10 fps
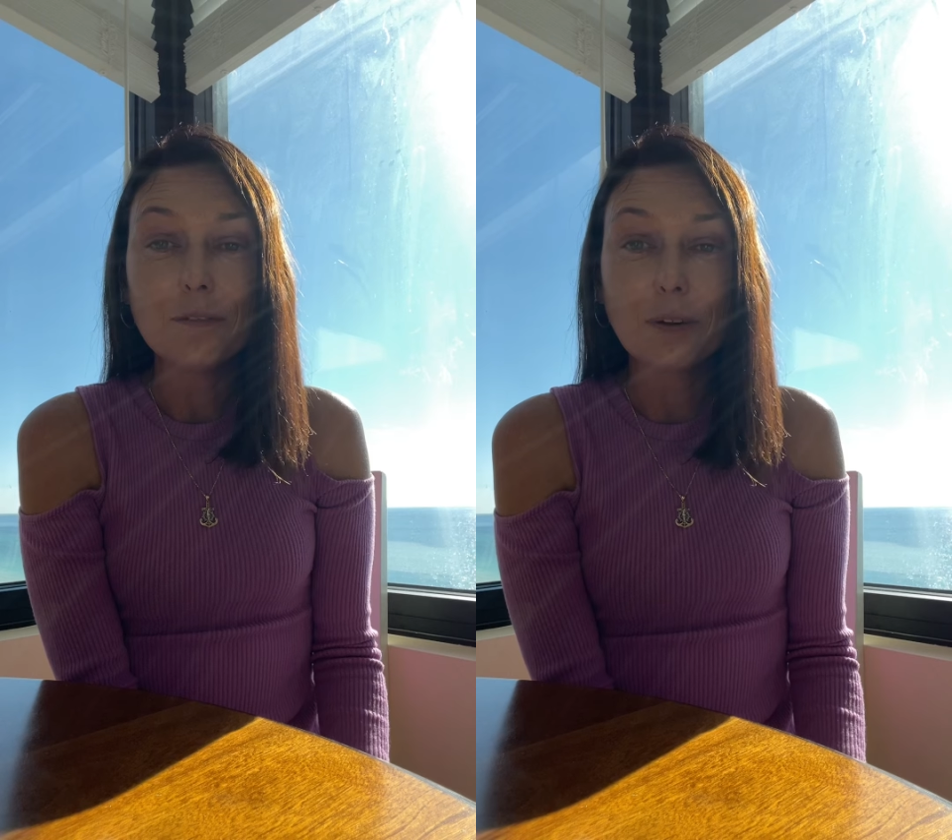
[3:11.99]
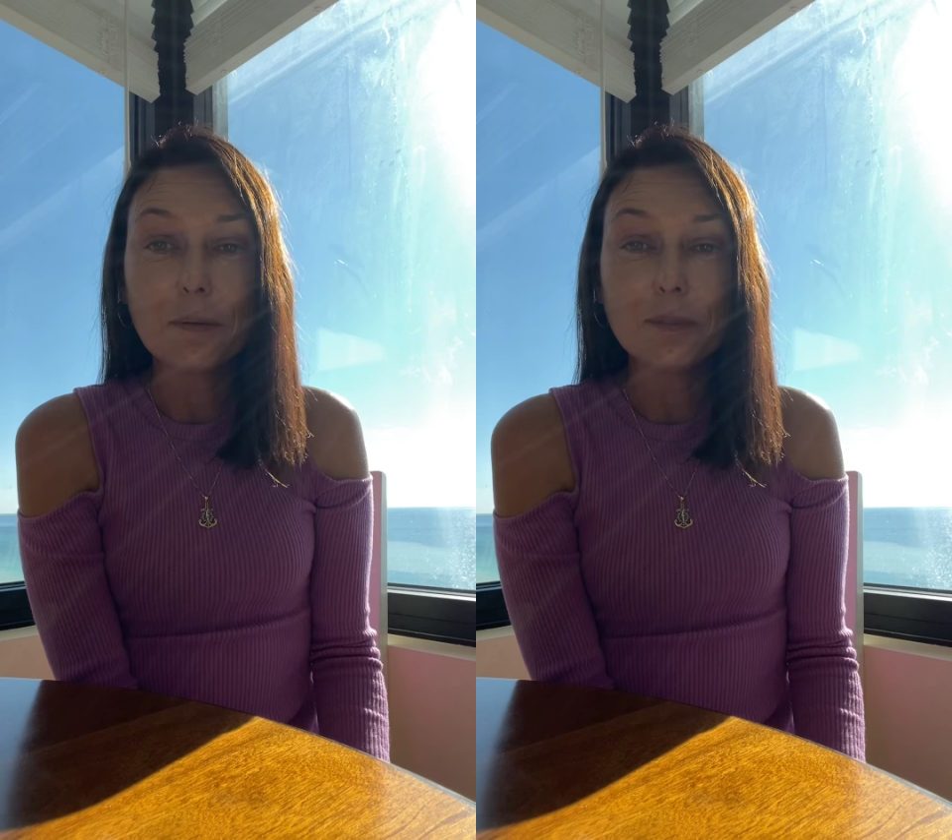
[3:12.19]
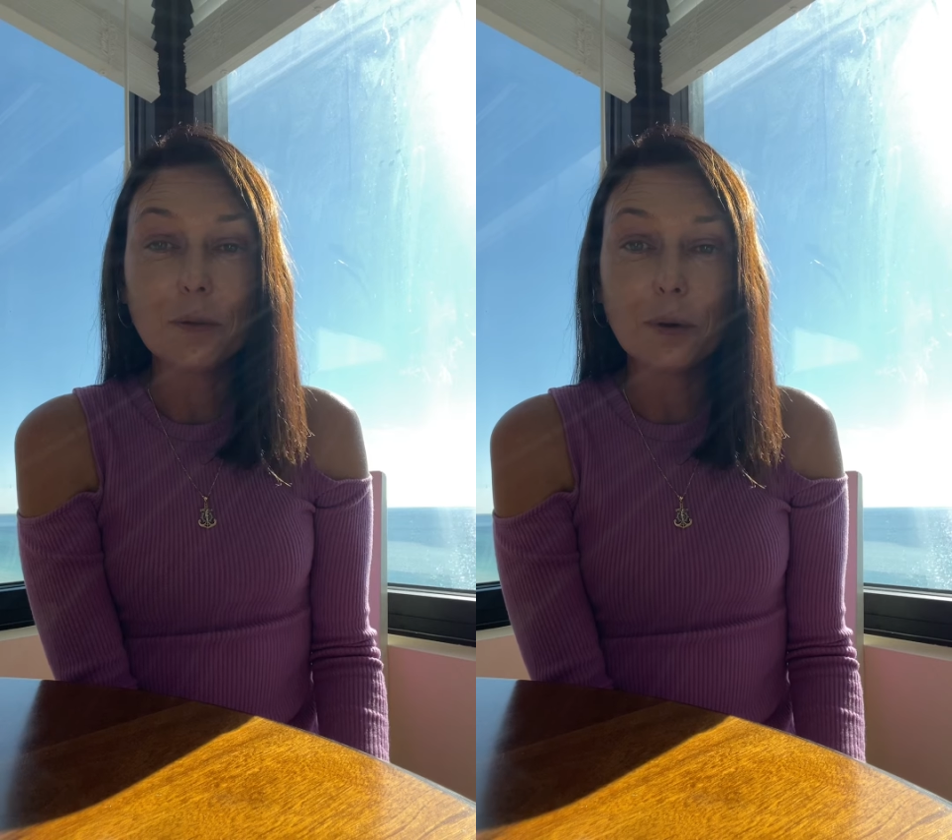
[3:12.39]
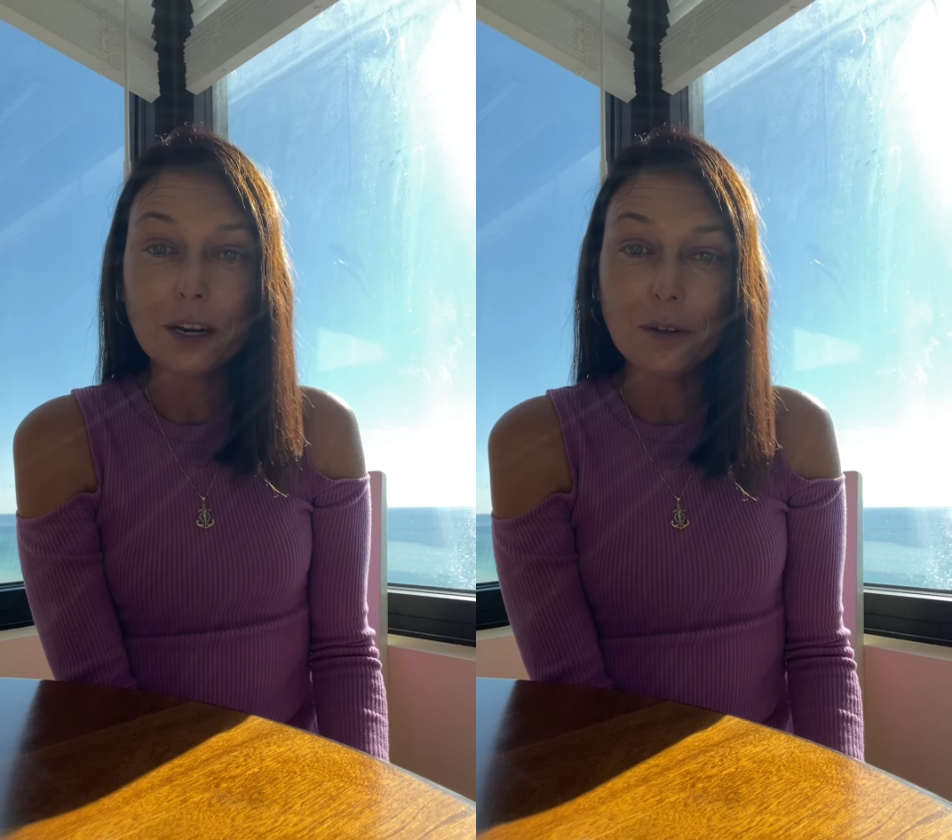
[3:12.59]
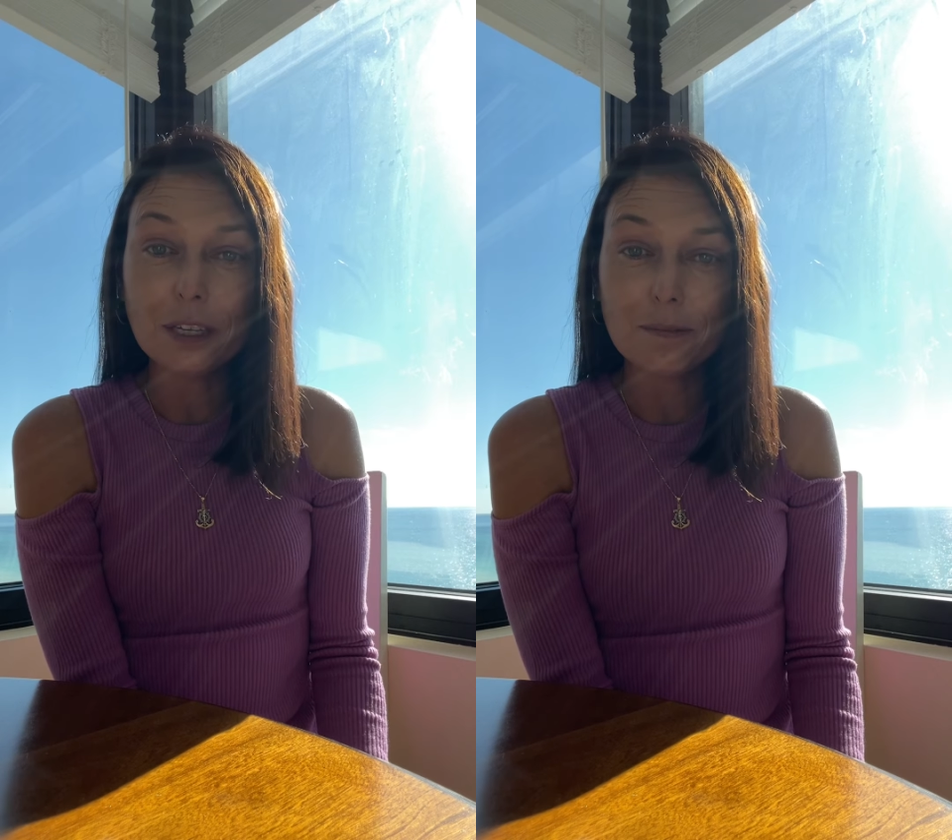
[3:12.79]
from the
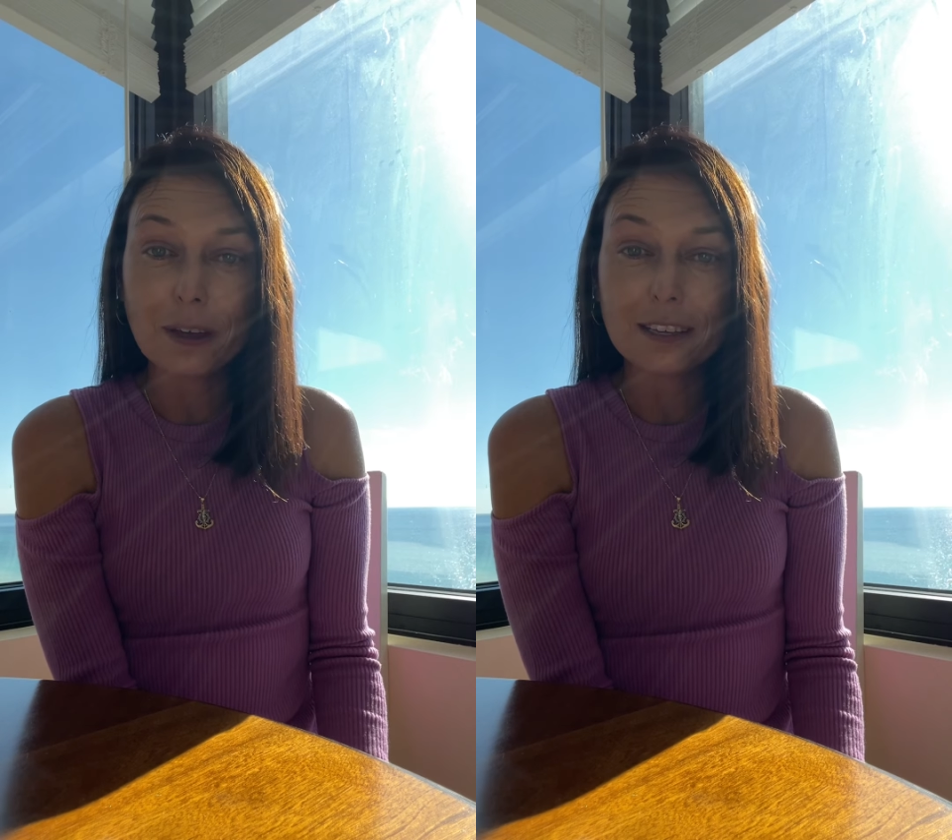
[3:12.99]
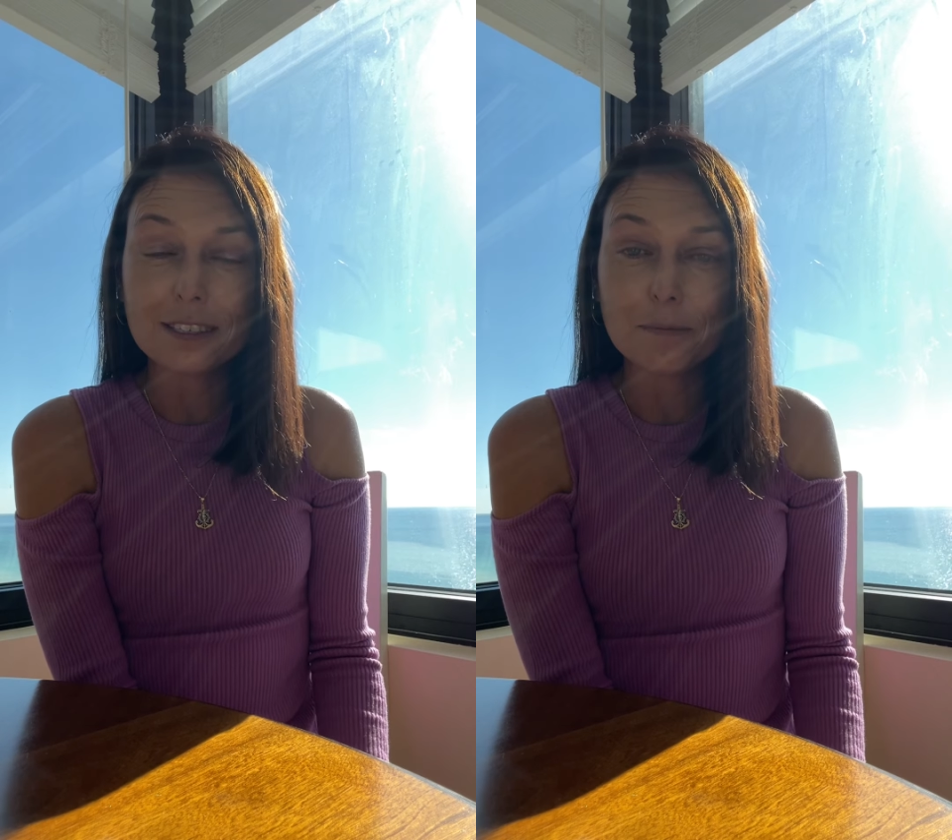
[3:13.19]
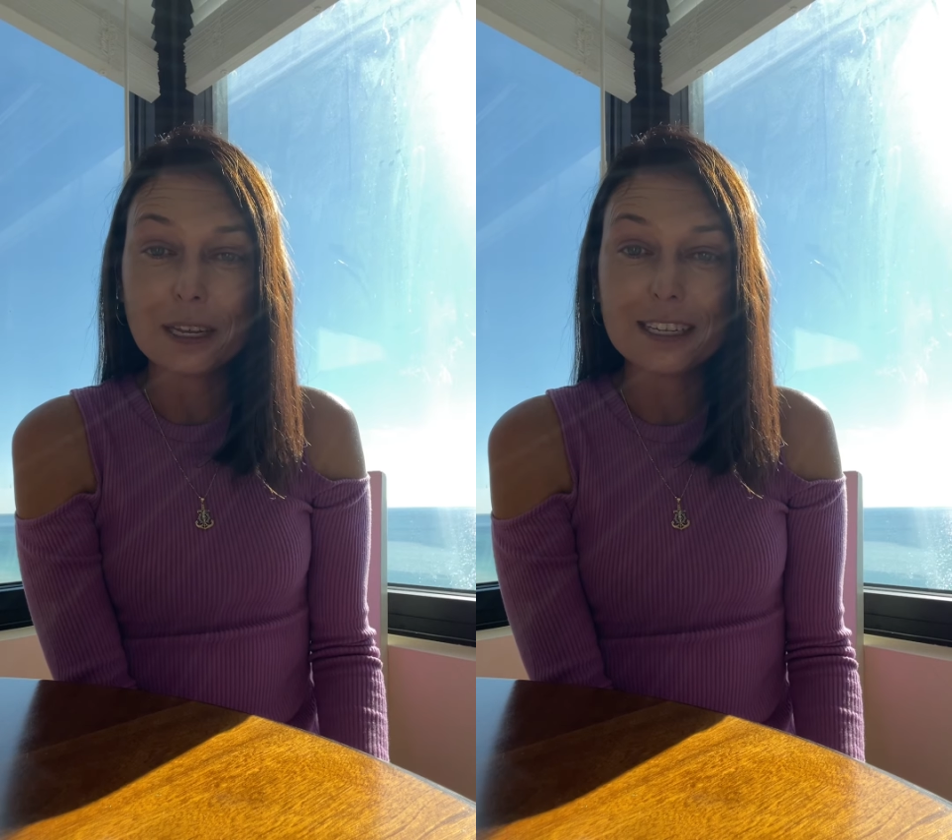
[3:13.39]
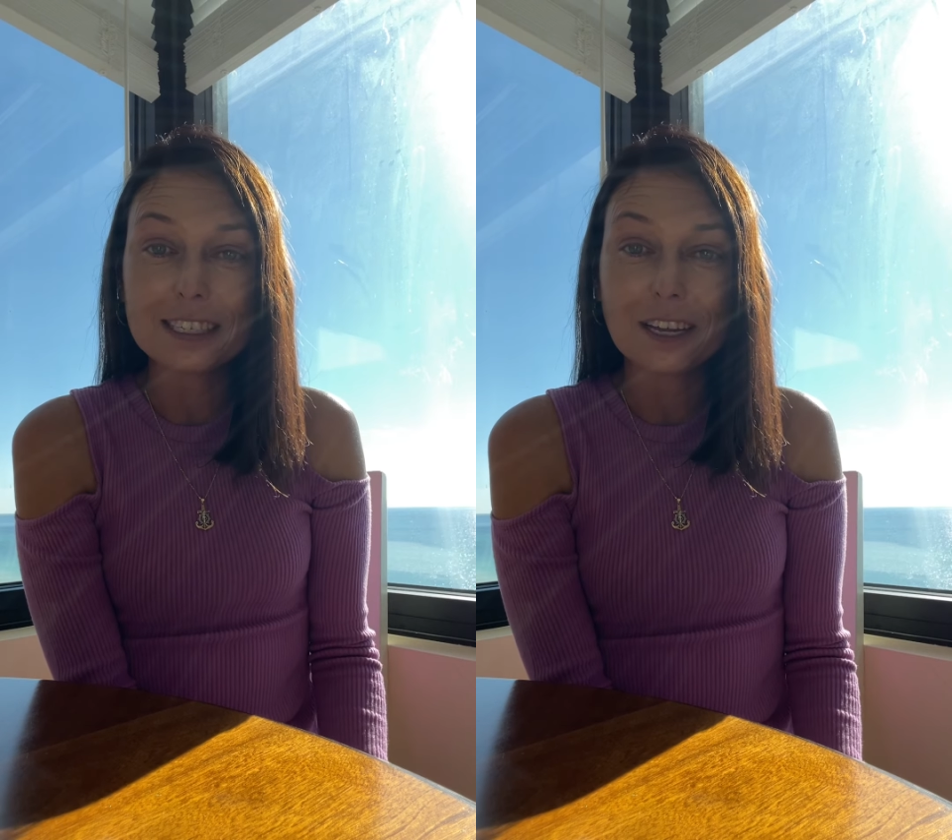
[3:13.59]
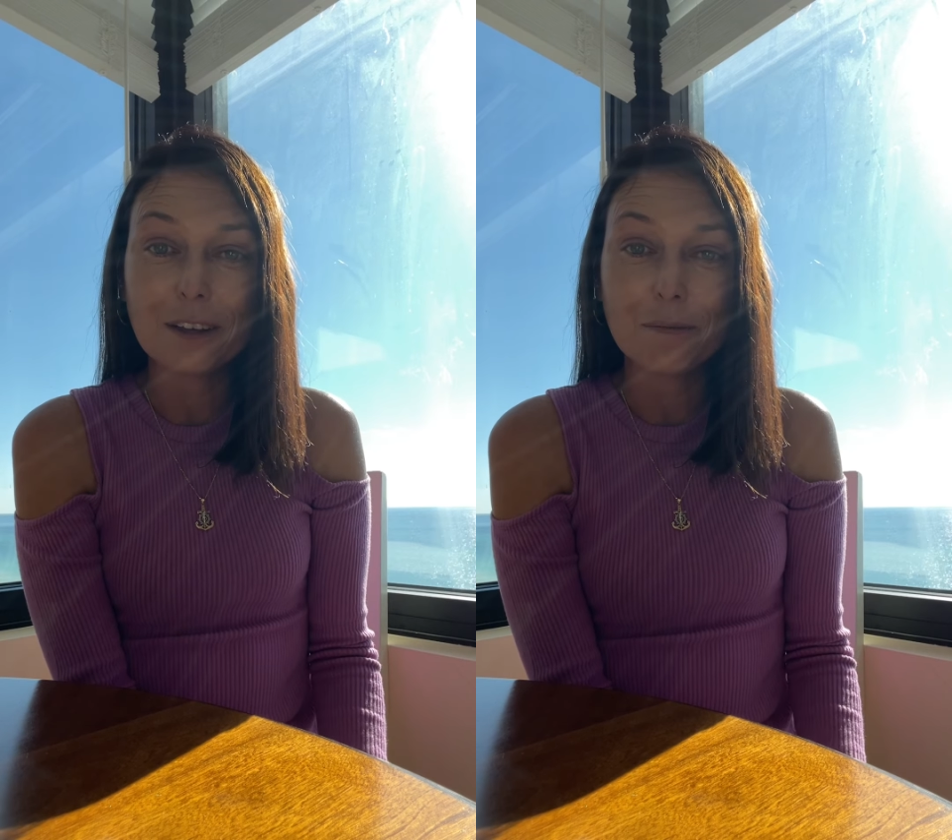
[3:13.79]
rental investments